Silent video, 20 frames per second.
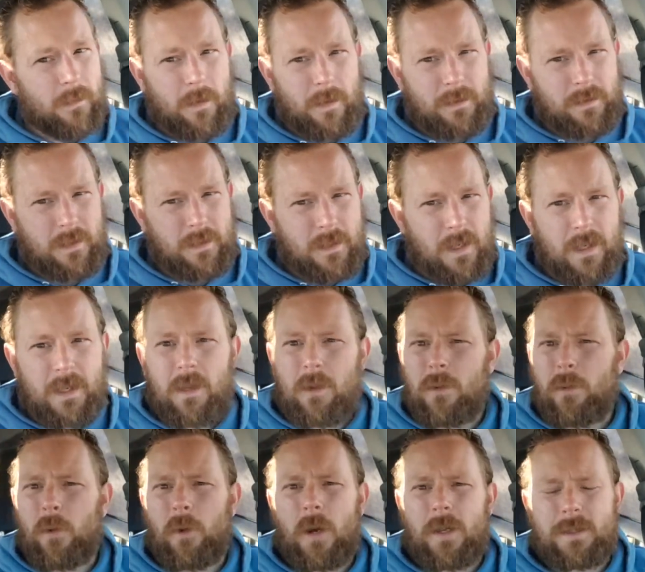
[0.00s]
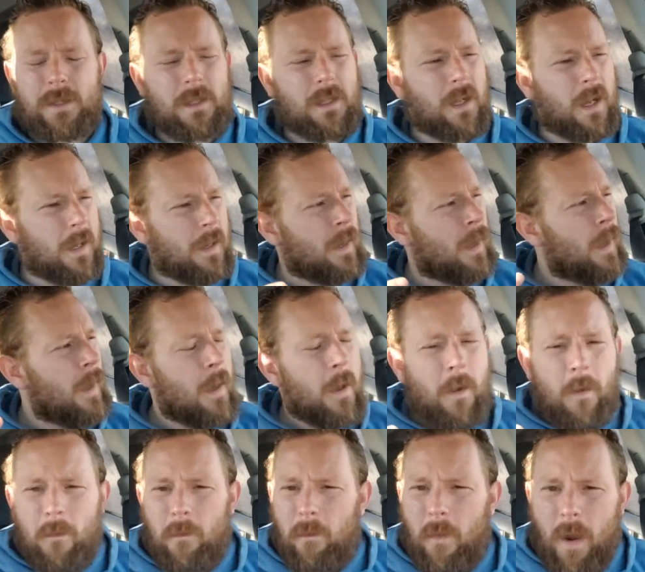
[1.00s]
And today it wasn't. Like,
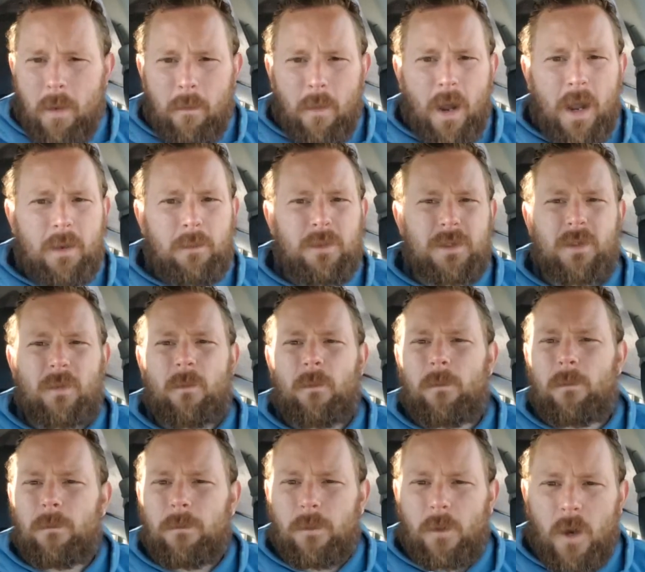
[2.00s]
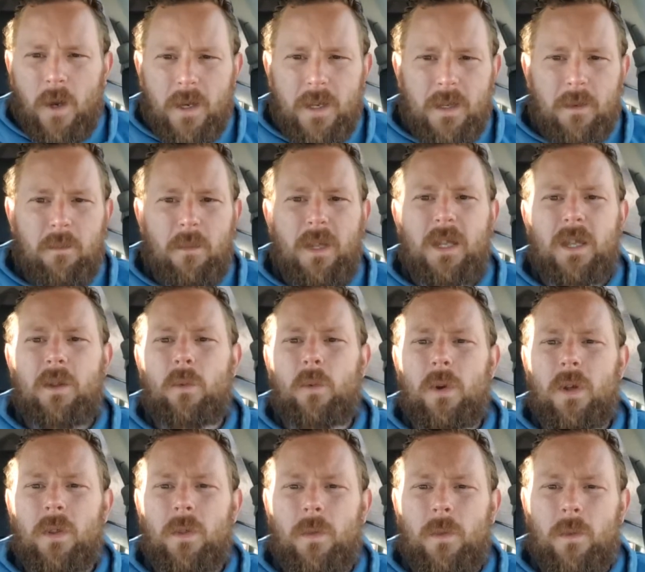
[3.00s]
my mind was flooding me
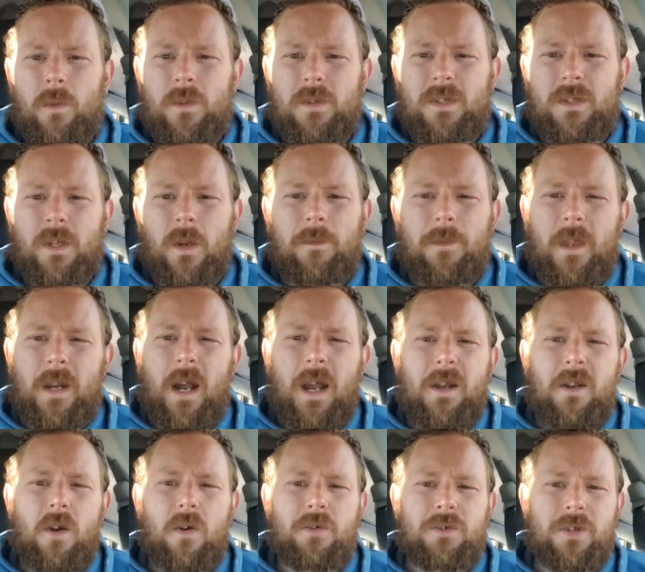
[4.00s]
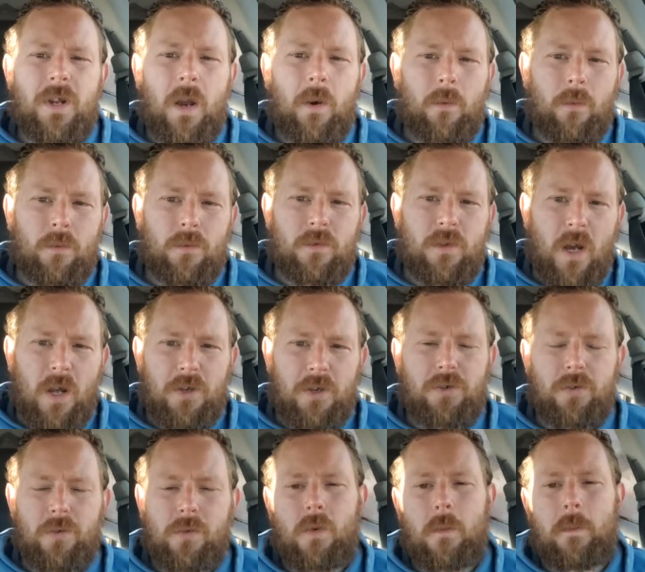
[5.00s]
with stuff that I know is not
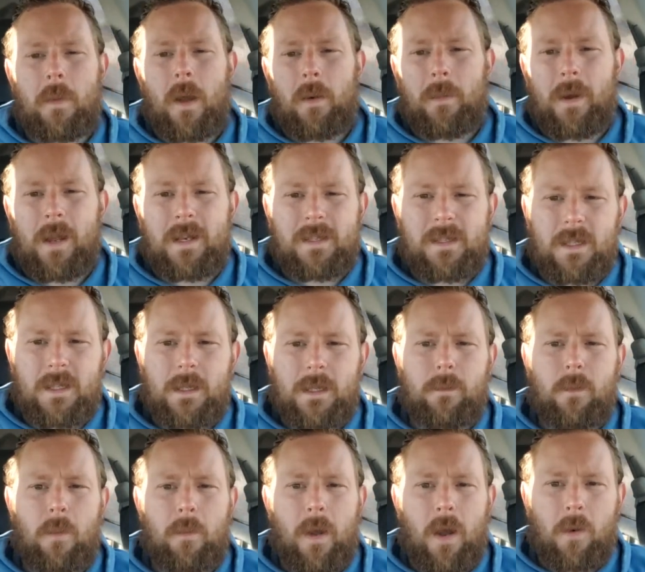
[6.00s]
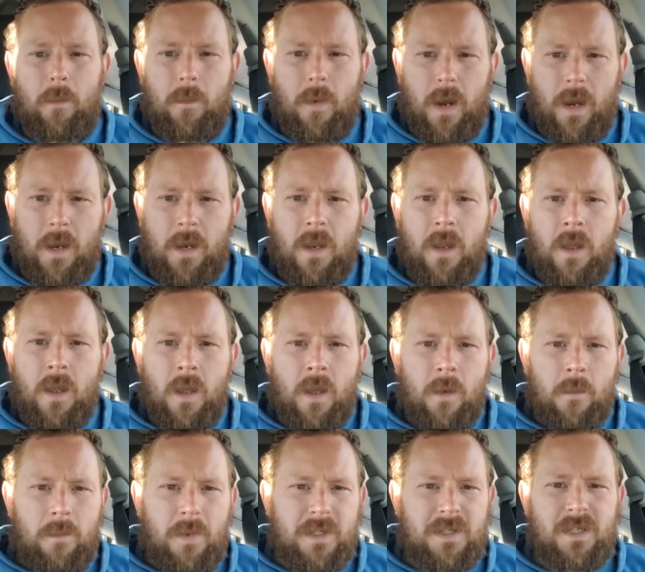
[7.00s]
true about my team, about my
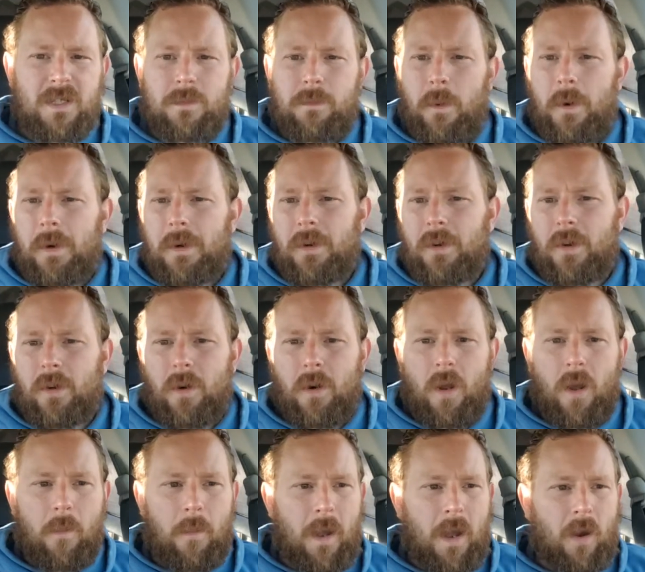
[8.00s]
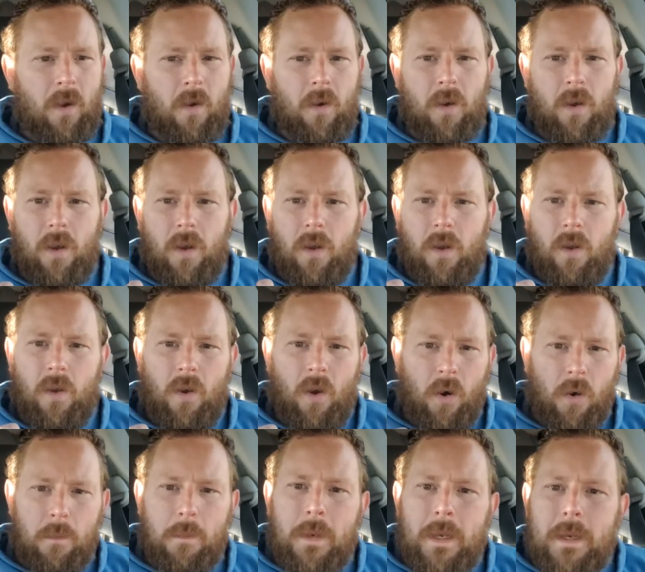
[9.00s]
business partner, about
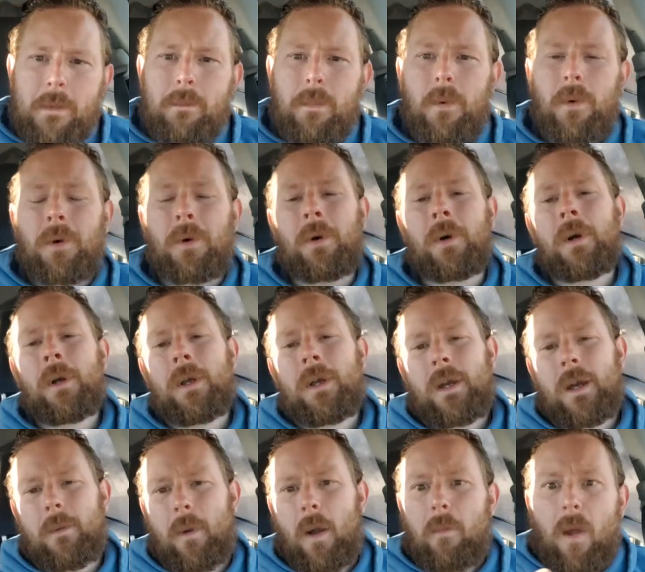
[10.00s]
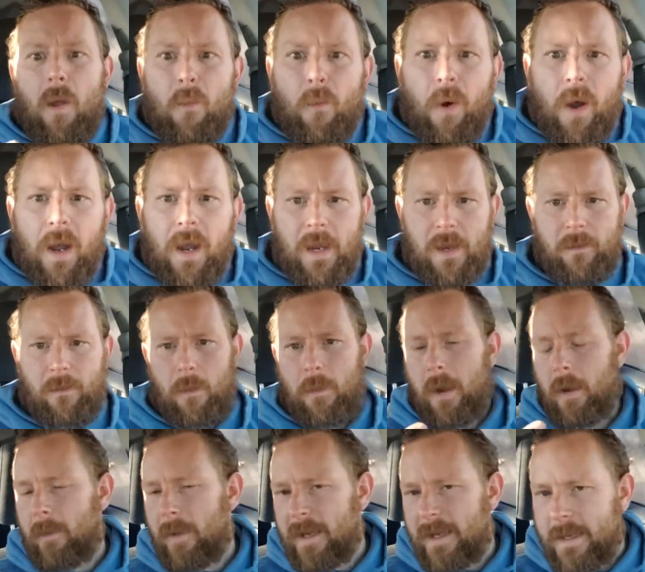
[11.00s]
our people, about my wife,
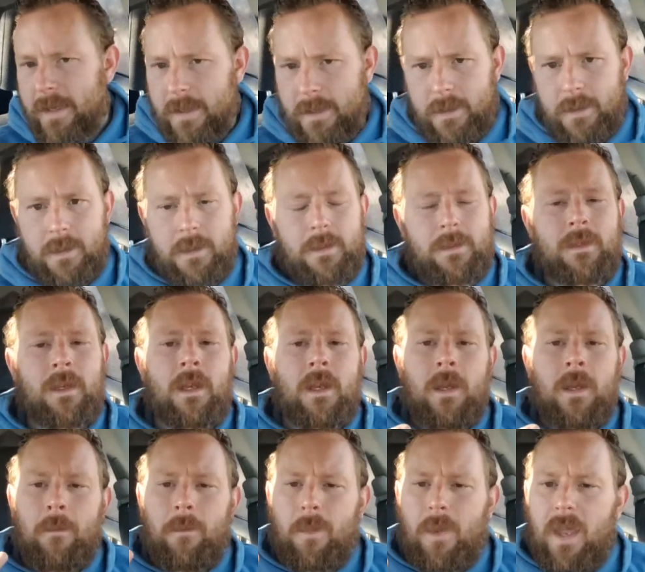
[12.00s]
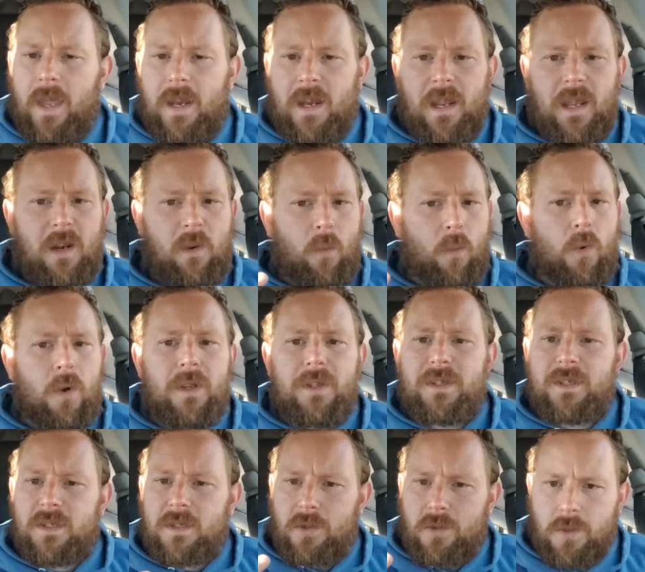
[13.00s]
about my kids, and it
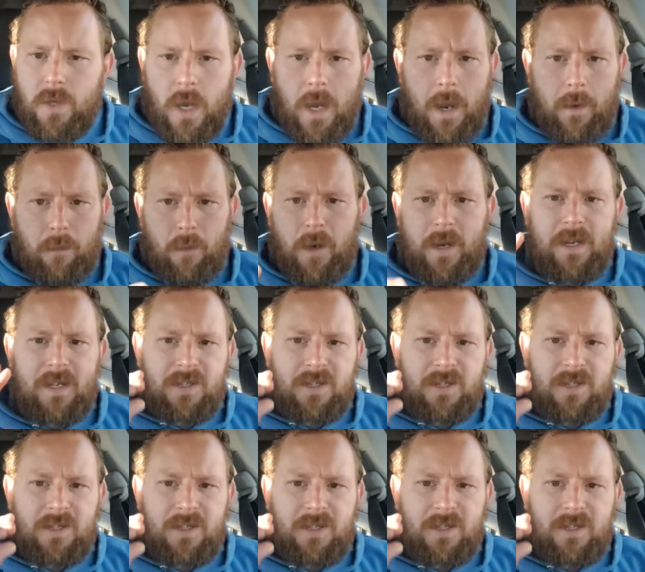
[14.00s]
wouldn't stop. Right?